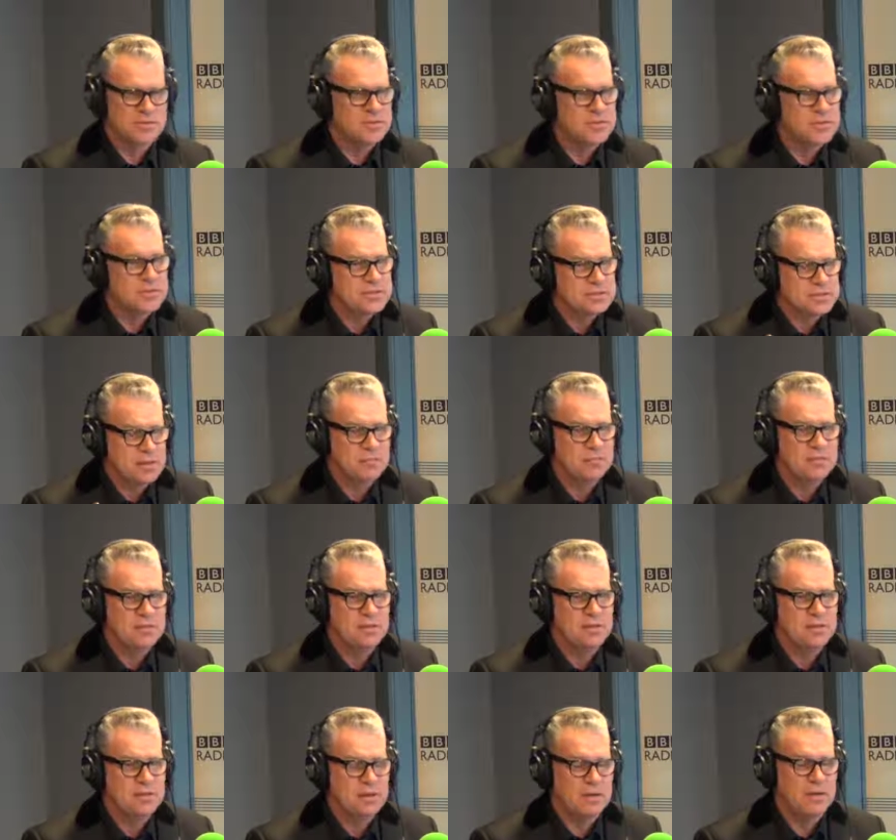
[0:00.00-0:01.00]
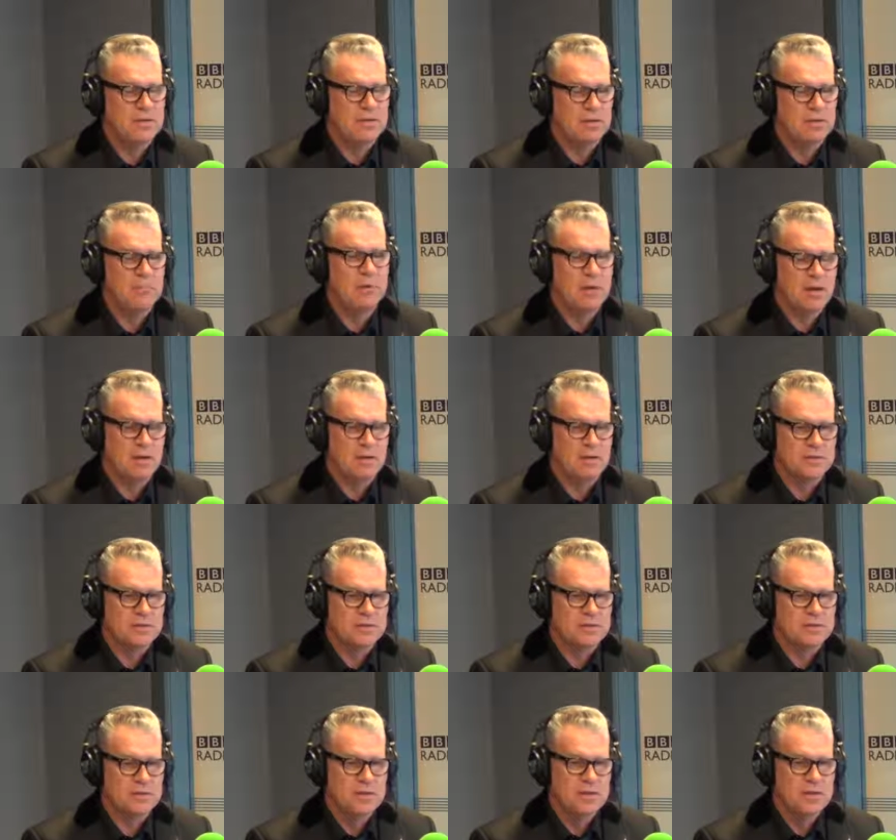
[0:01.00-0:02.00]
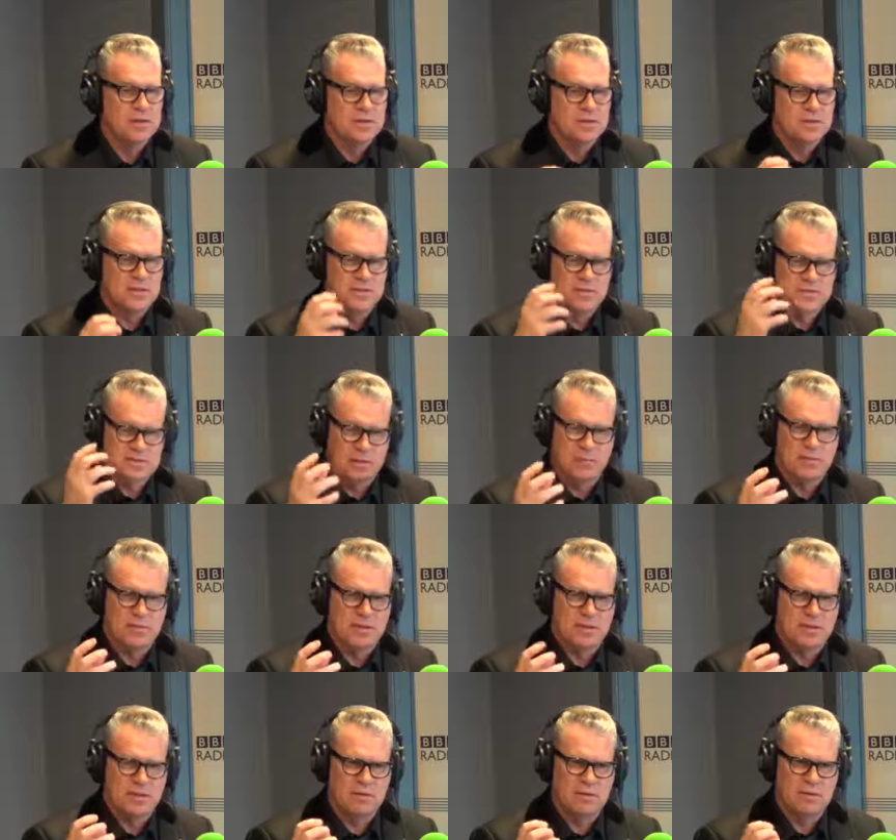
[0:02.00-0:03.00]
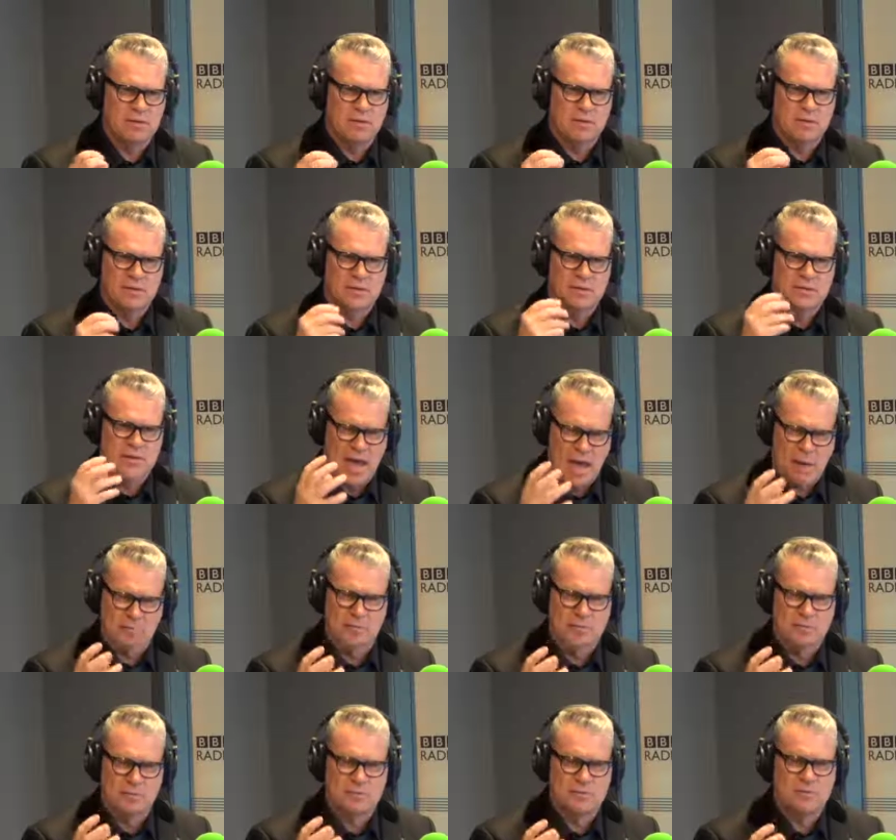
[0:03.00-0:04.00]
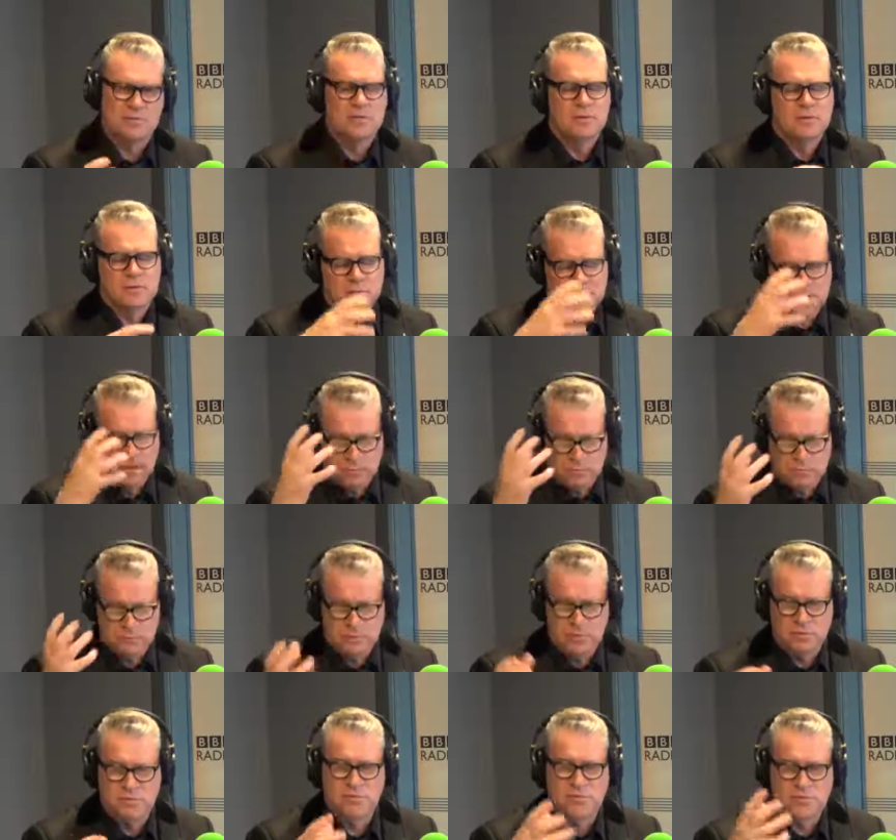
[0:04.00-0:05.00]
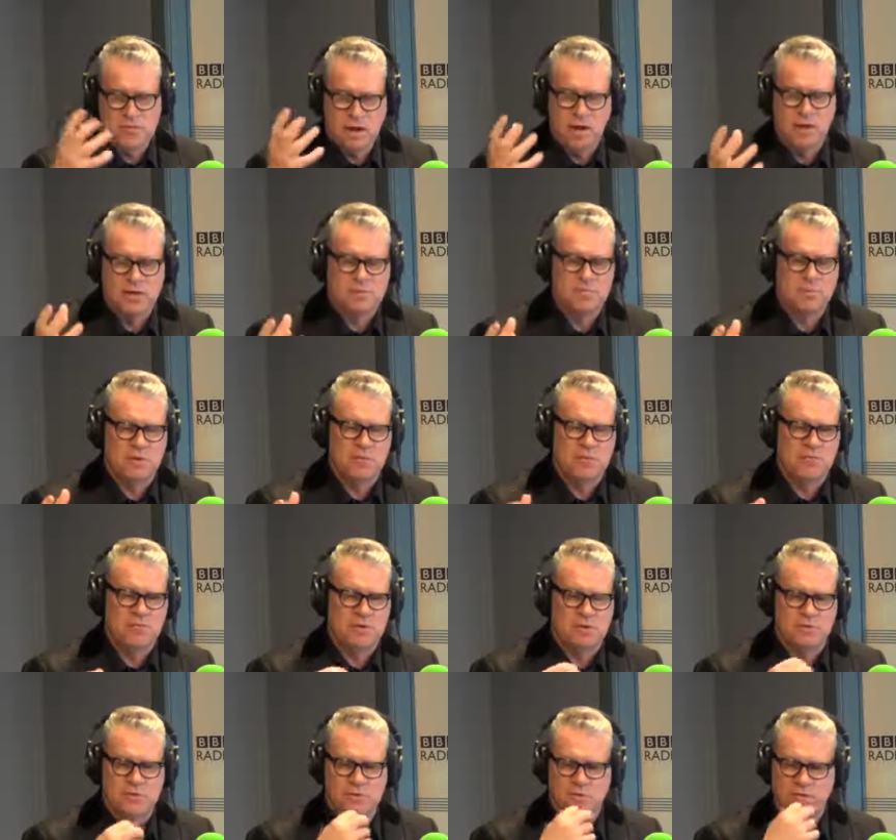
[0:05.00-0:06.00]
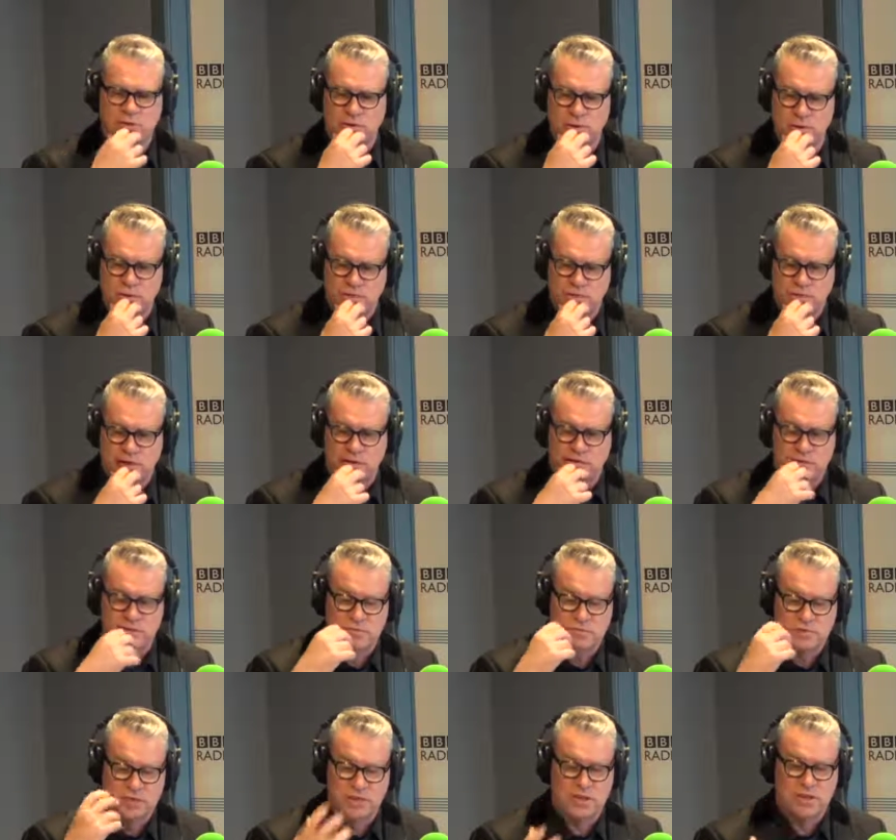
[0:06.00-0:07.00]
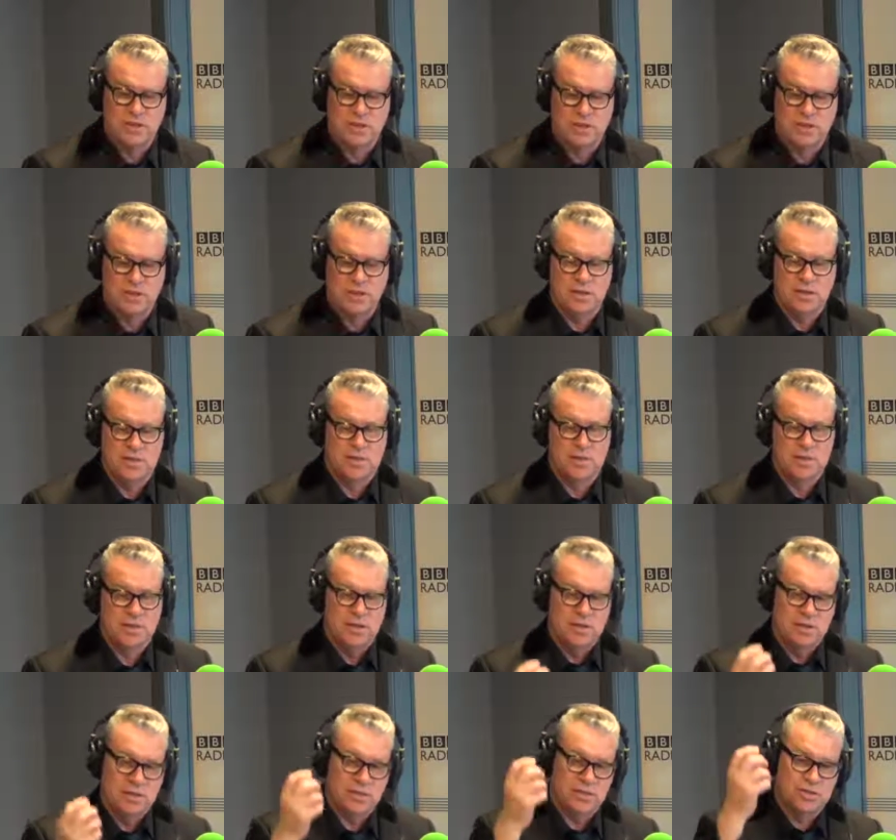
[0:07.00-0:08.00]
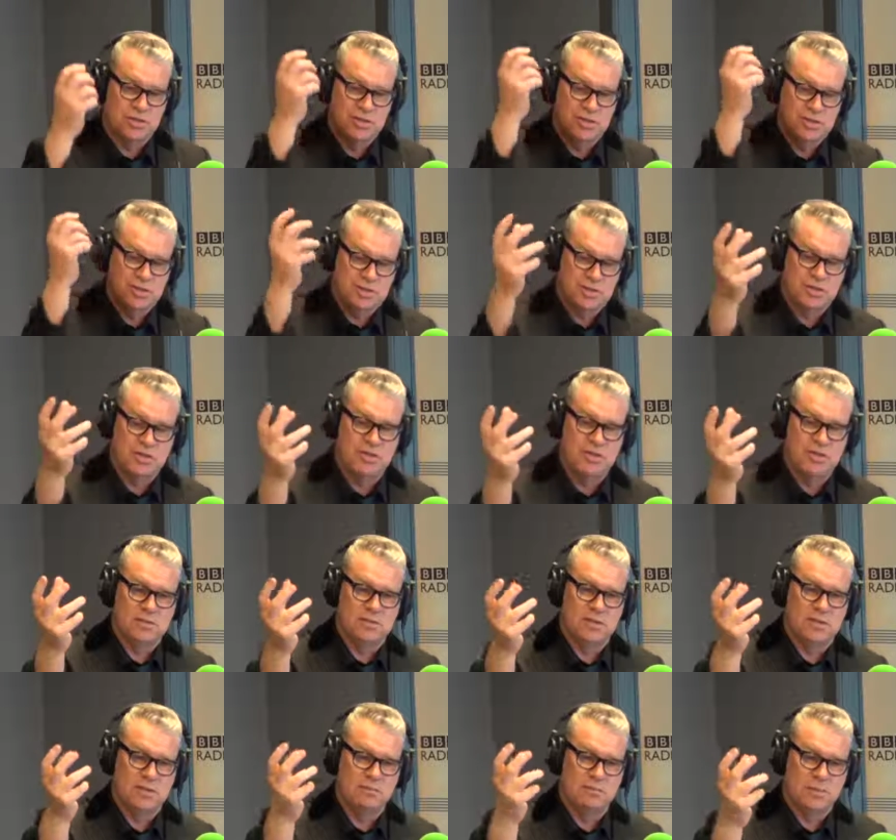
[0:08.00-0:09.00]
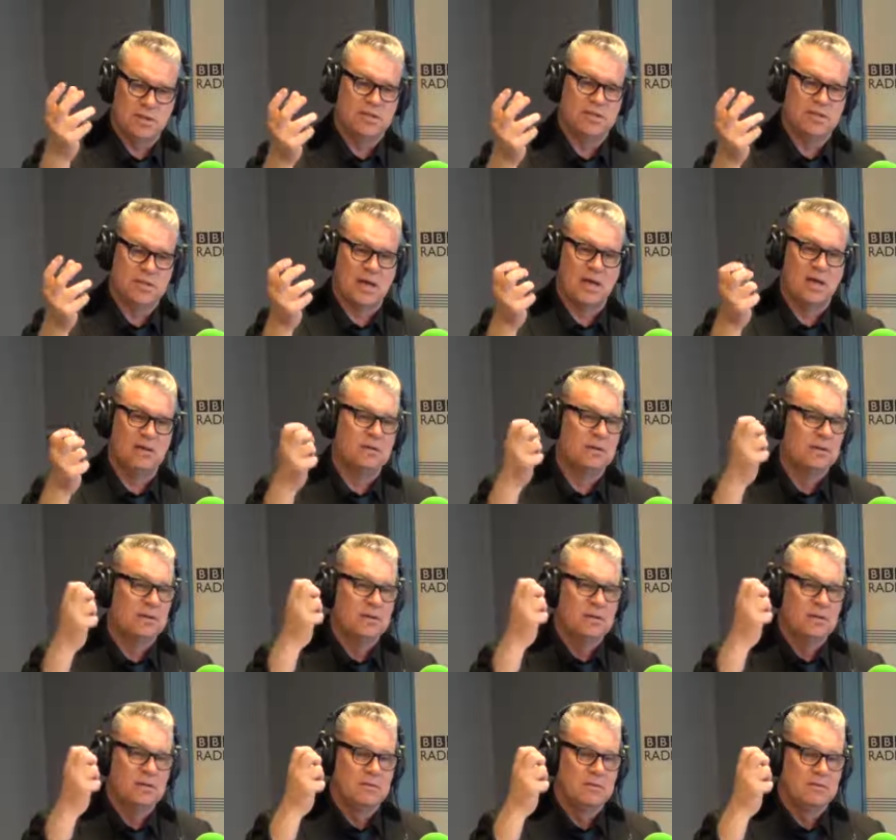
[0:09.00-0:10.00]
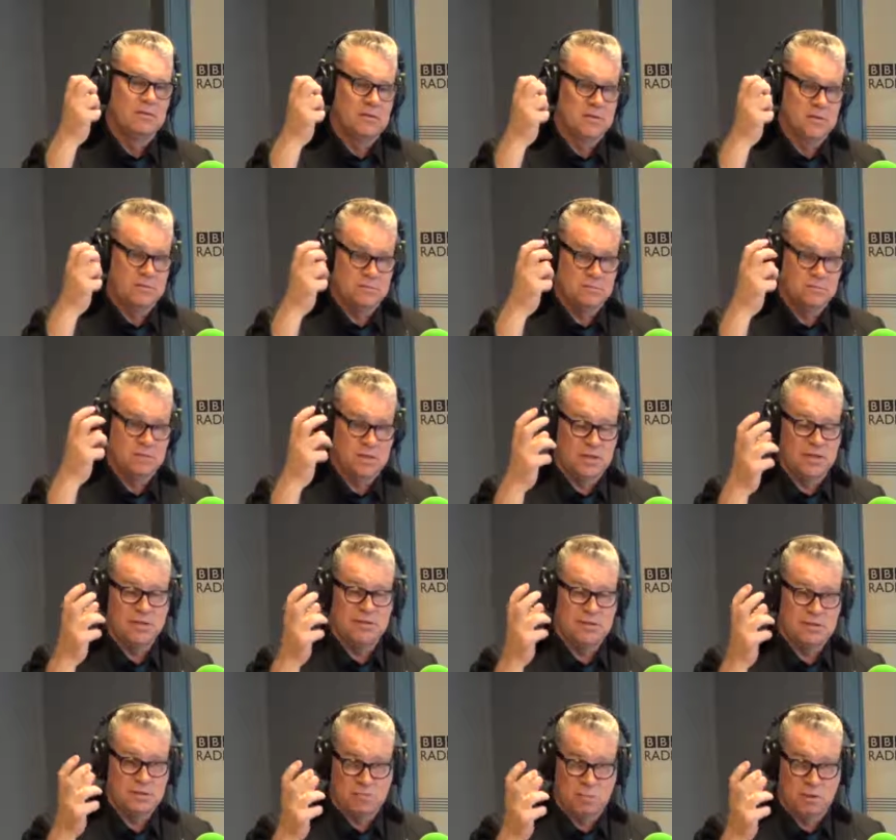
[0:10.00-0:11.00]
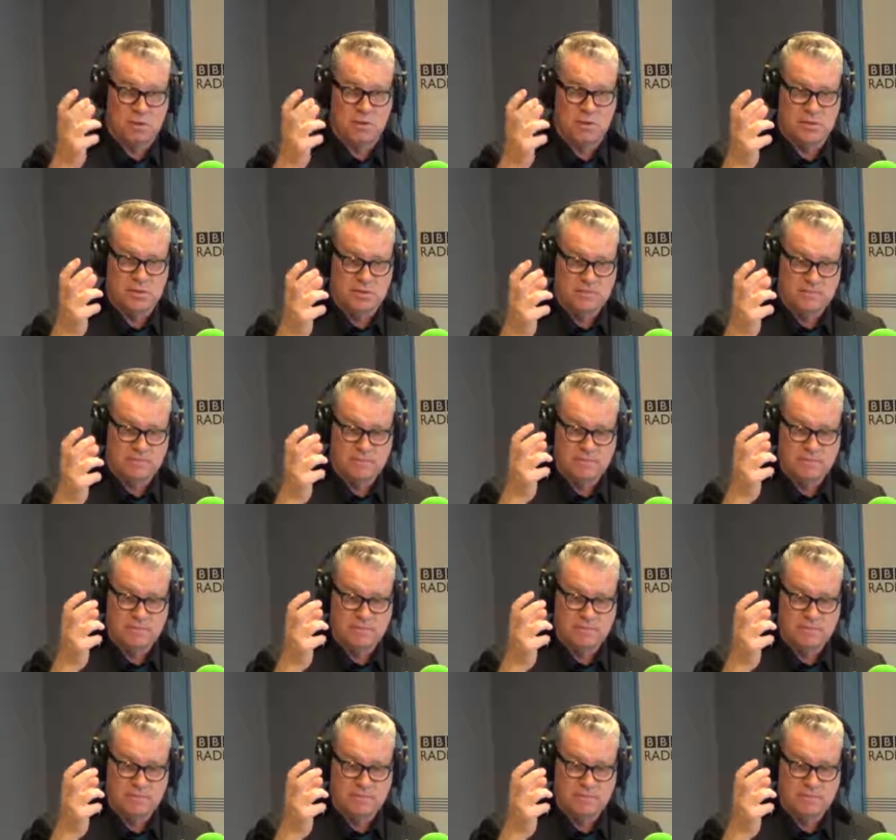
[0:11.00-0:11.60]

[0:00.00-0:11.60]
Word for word: So there's something in her past. There's something that's happened that will start to be revealed during the course of the narrative. The key thing is that she sees in Pascal this kindred spirit.